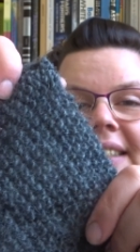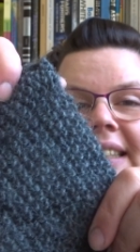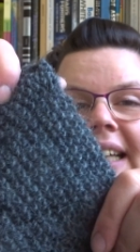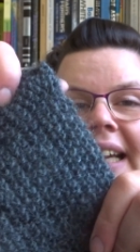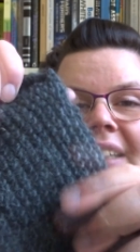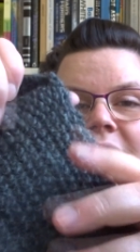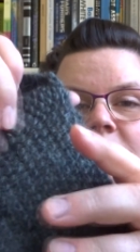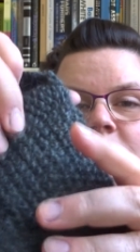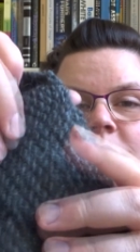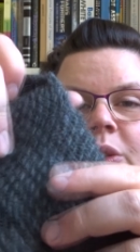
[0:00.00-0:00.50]

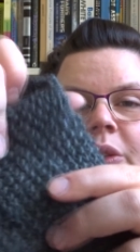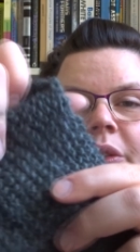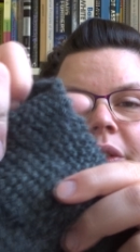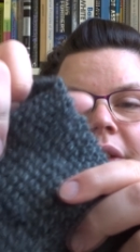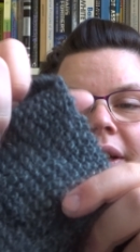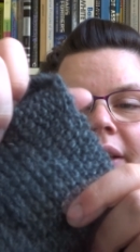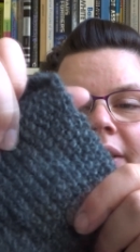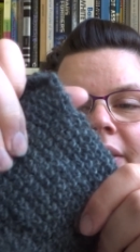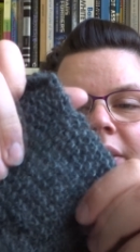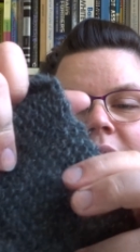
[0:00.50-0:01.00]
texture to
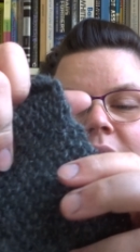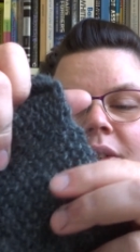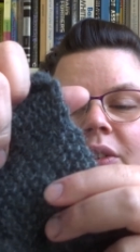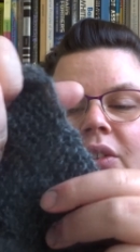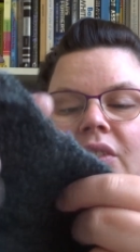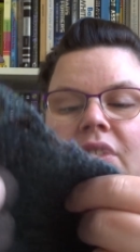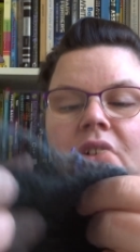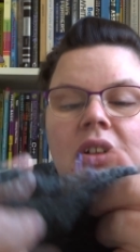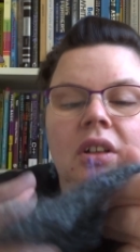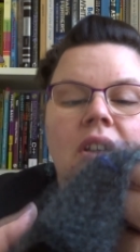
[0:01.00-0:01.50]
it.
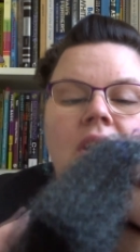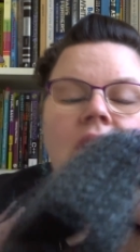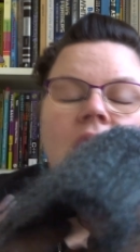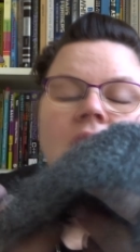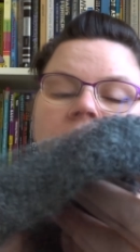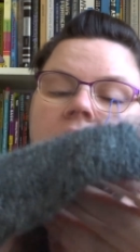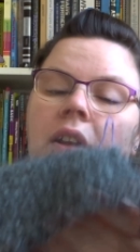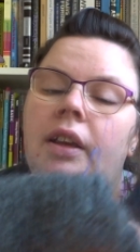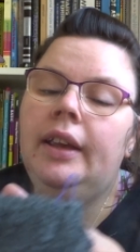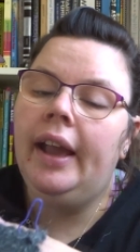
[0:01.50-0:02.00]
So
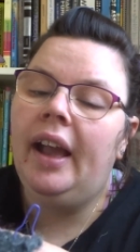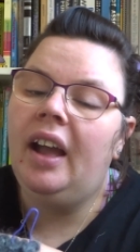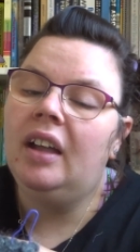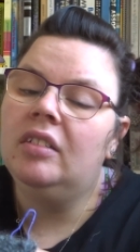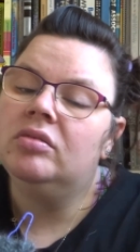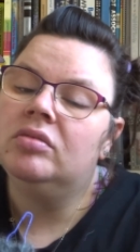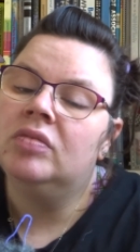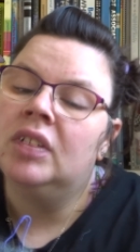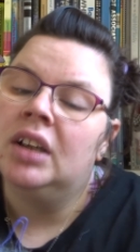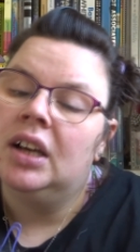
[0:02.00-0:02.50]
yeah,
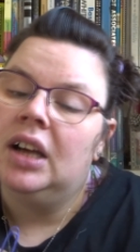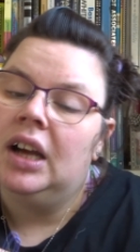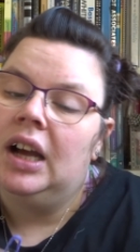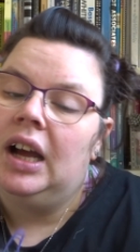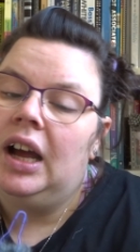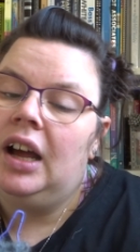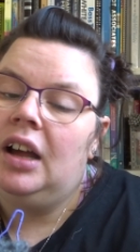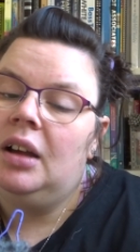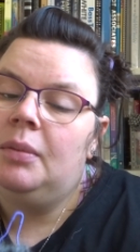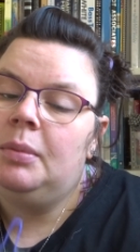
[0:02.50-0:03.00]

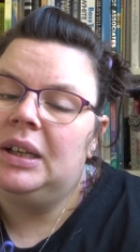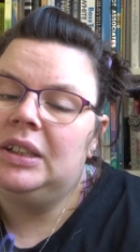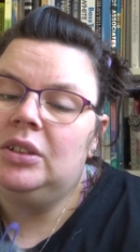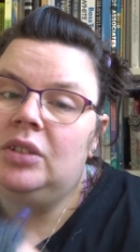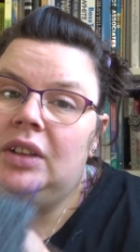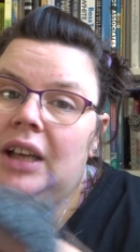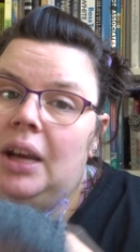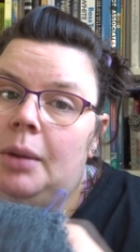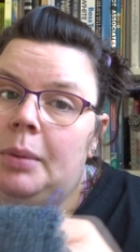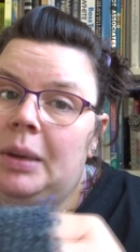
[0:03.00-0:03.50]
I don't
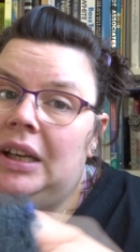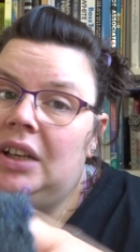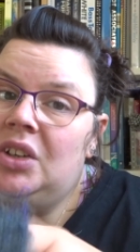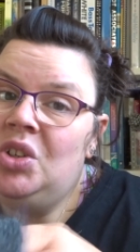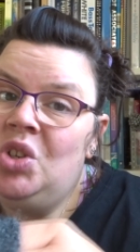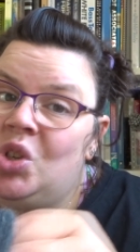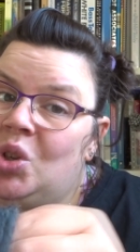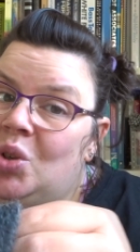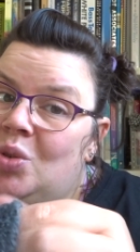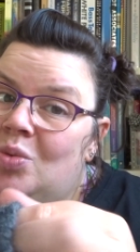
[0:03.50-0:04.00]
think I'll be knitting
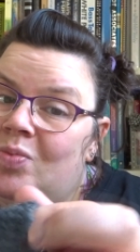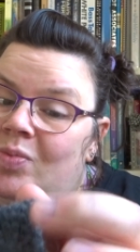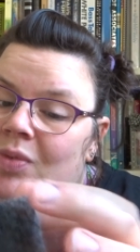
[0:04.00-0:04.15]
2.